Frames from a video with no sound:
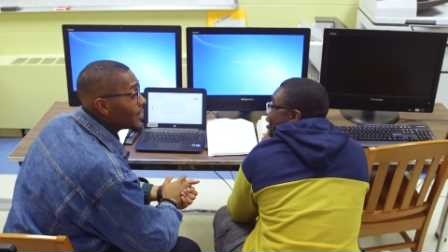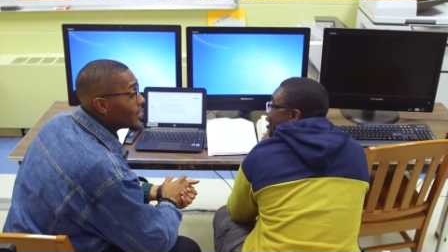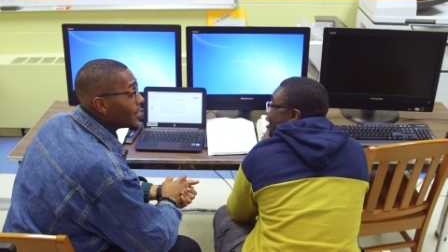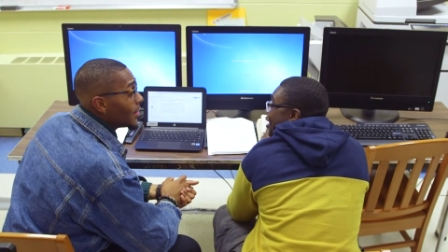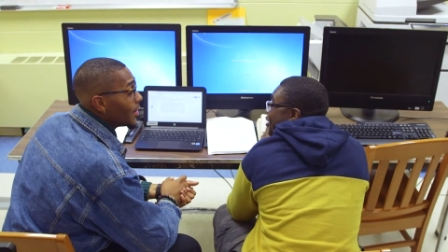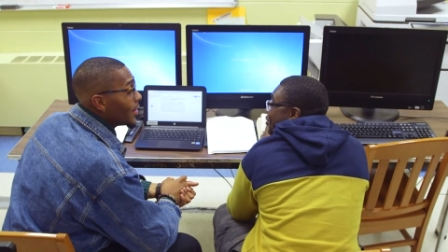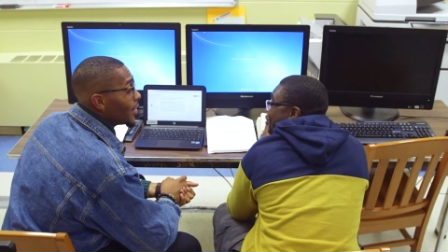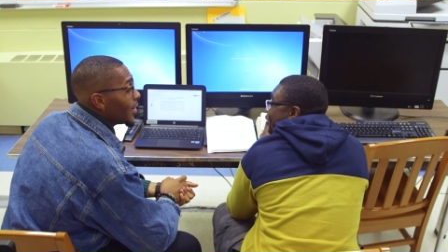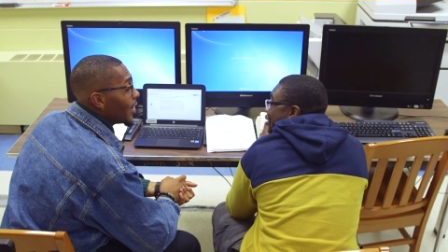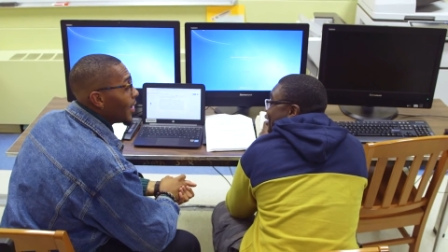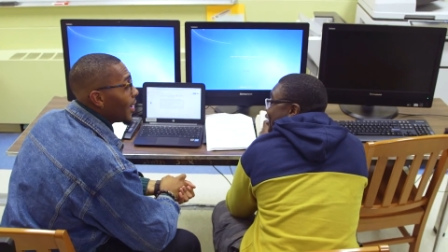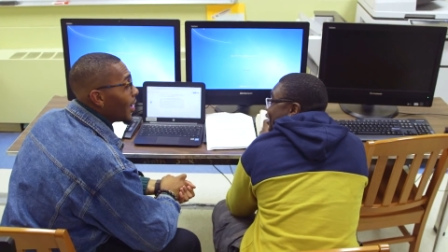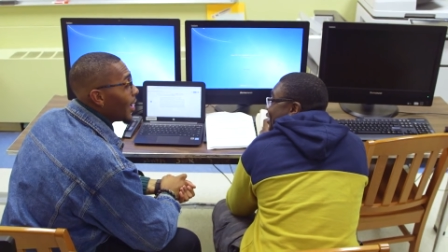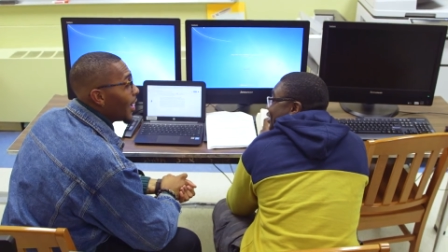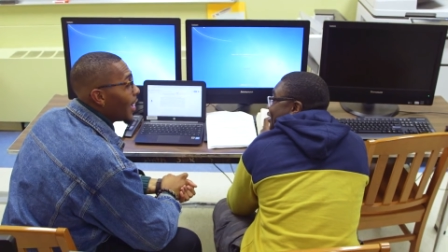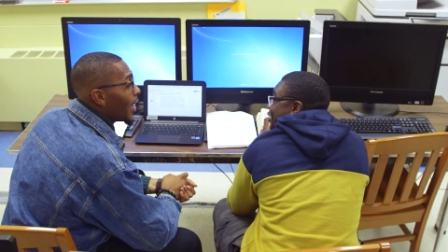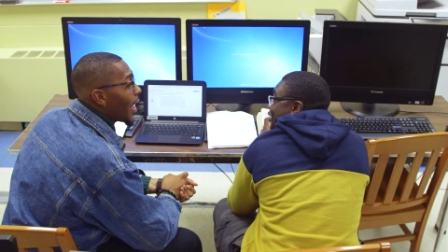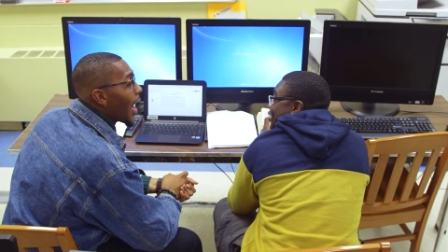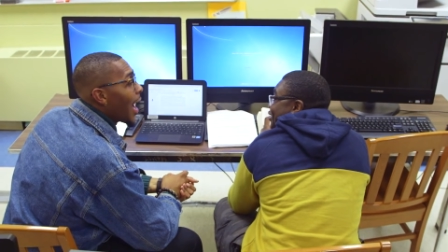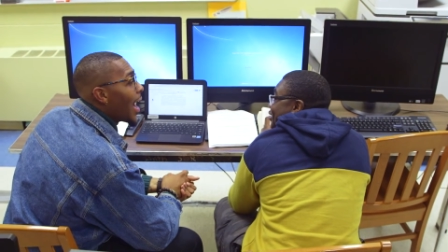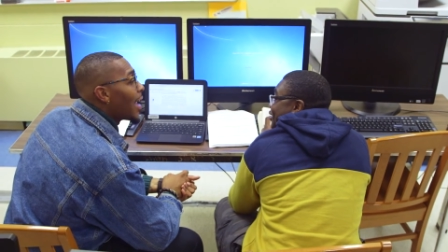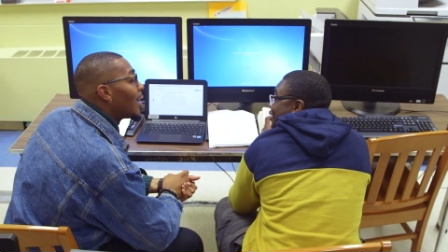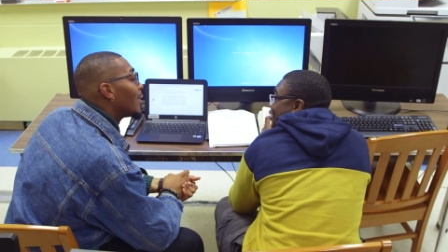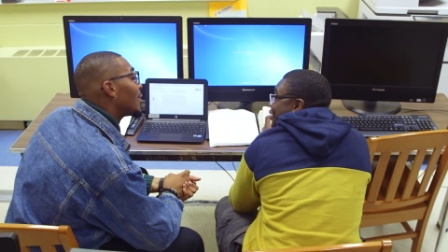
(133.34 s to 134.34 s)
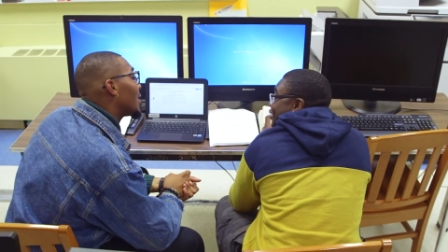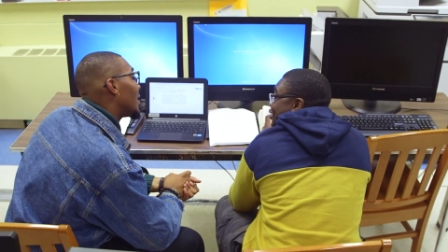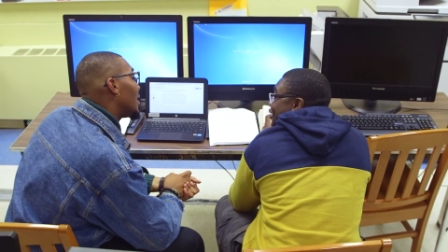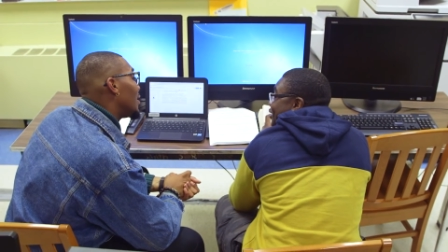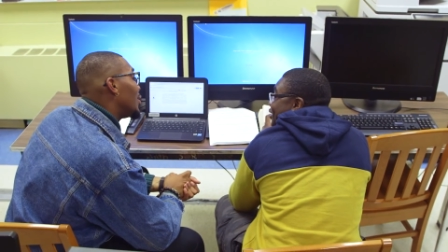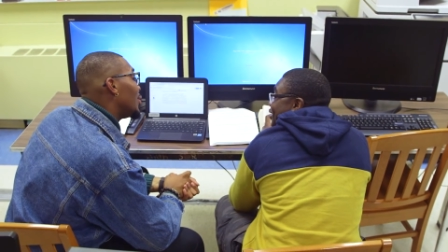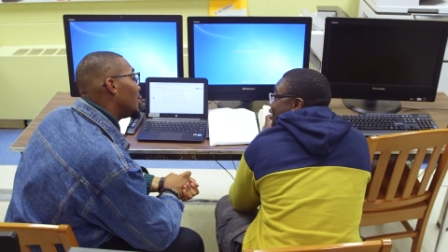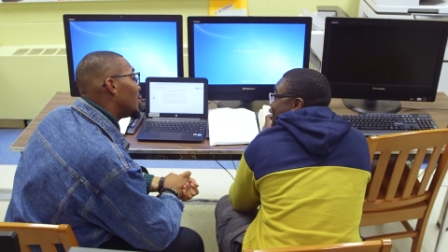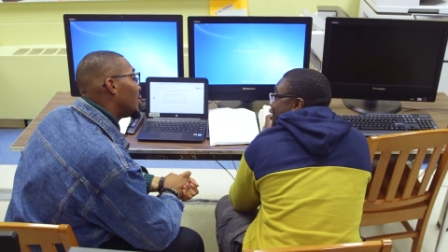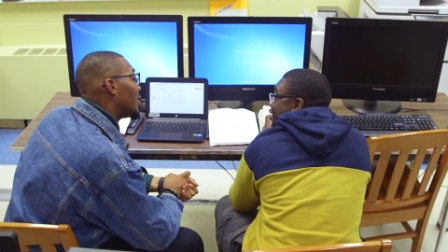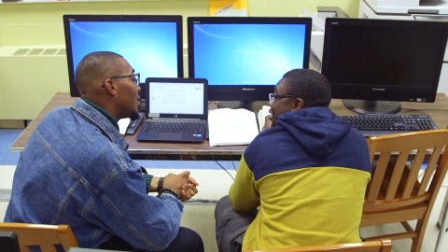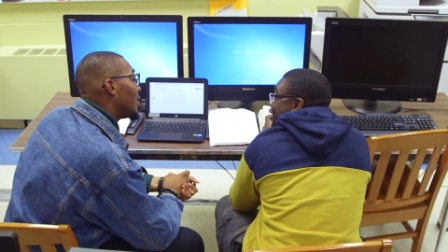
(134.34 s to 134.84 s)
player in this school.
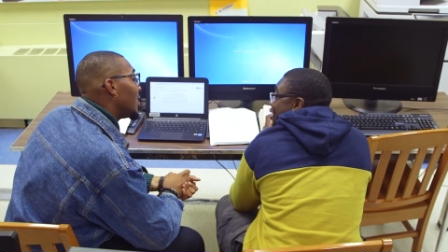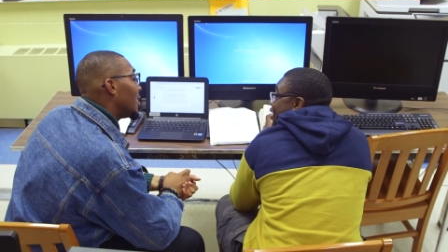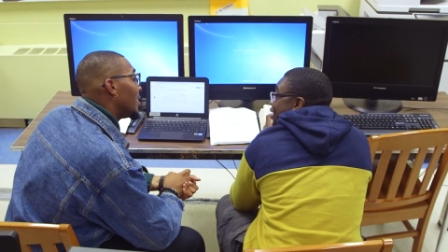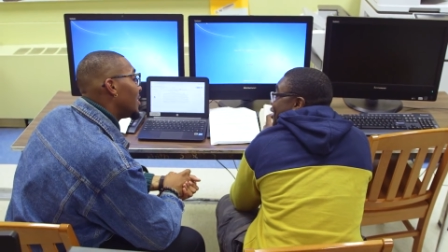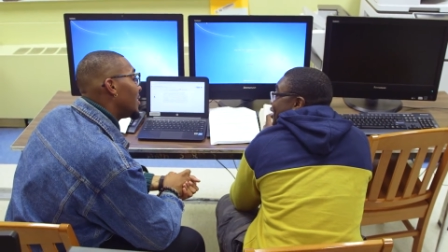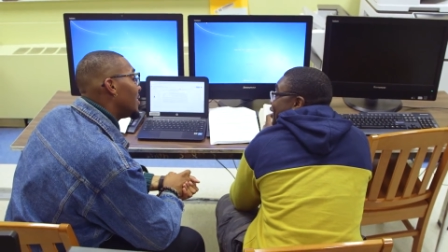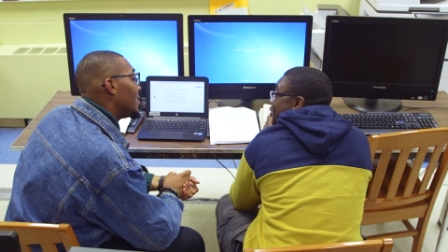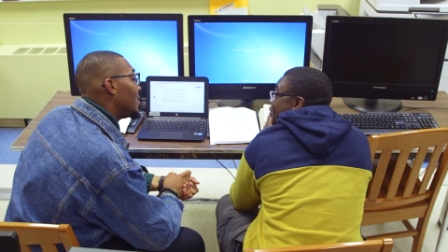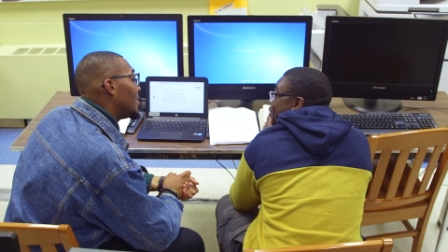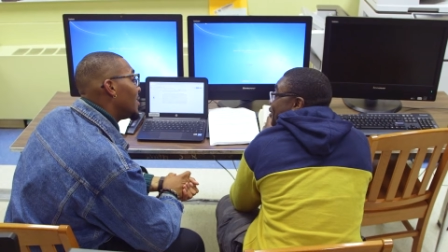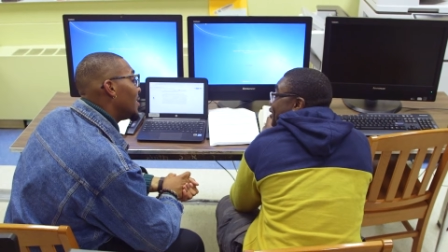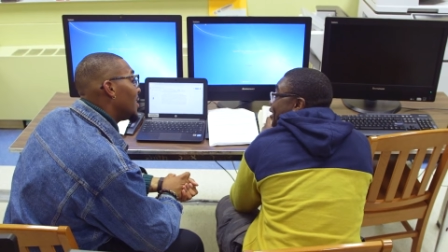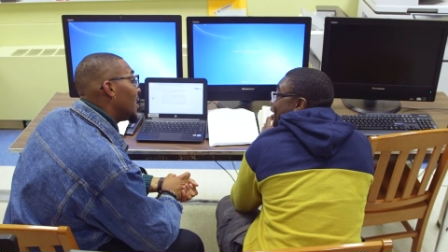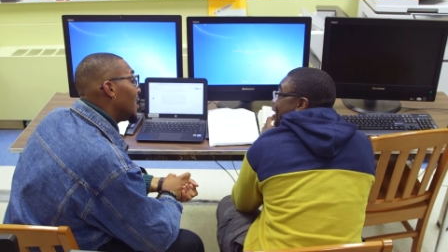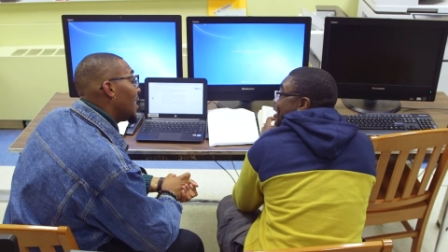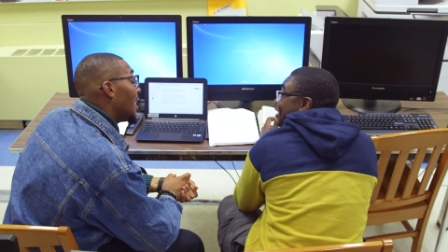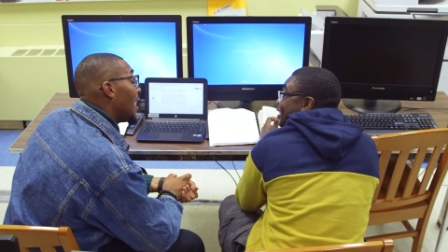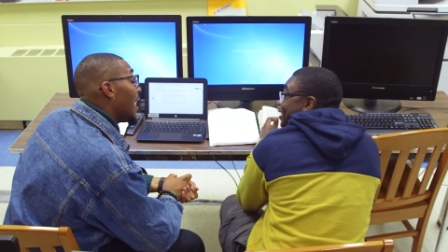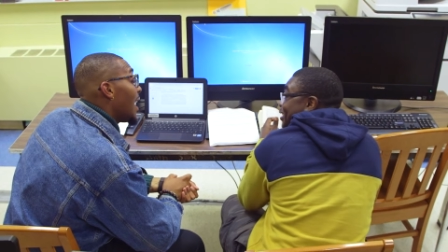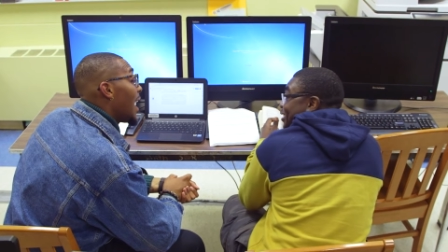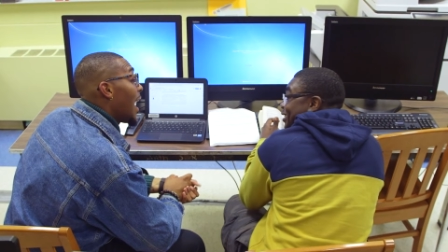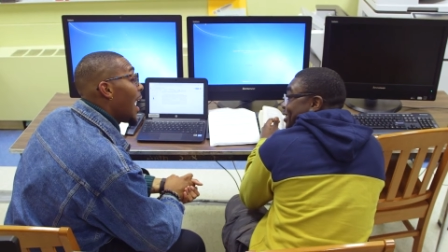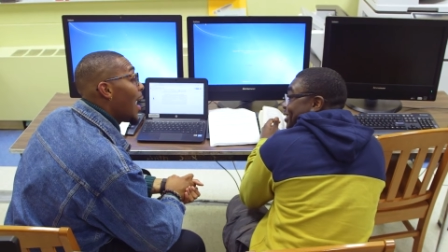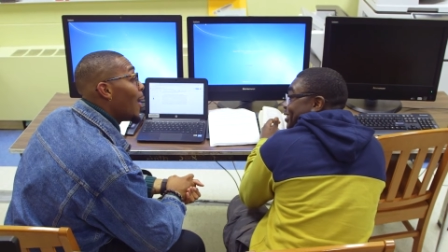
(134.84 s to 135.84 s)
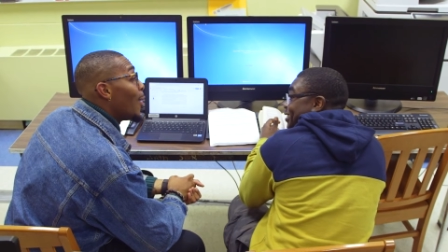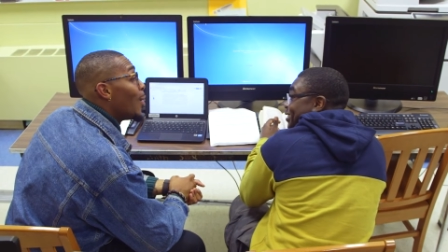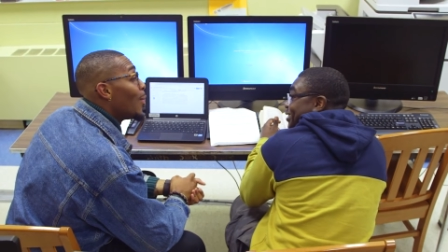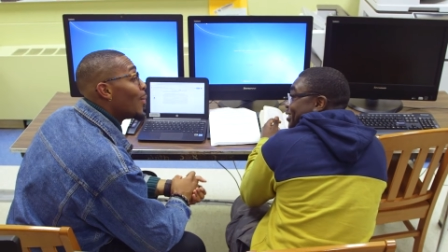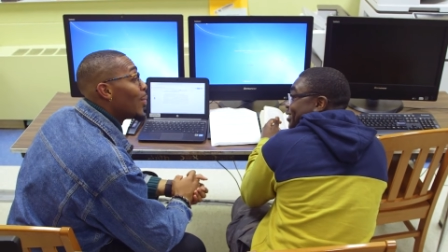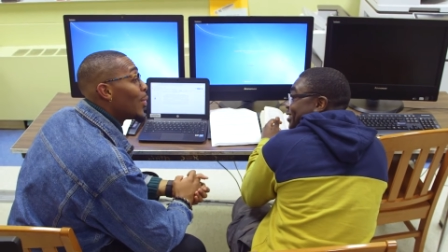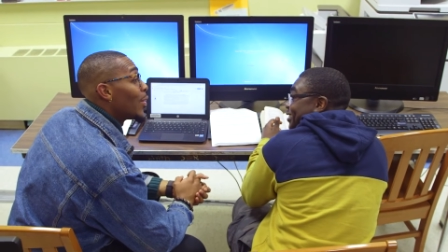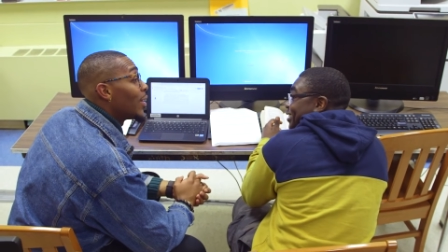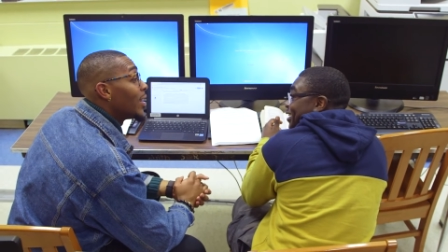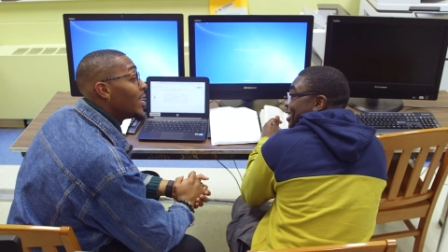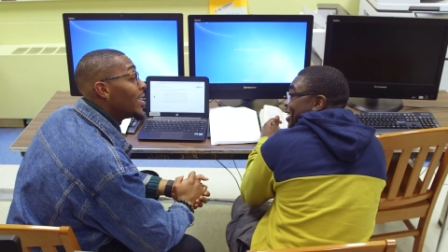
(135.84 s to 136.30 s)
I'm the only one who plays that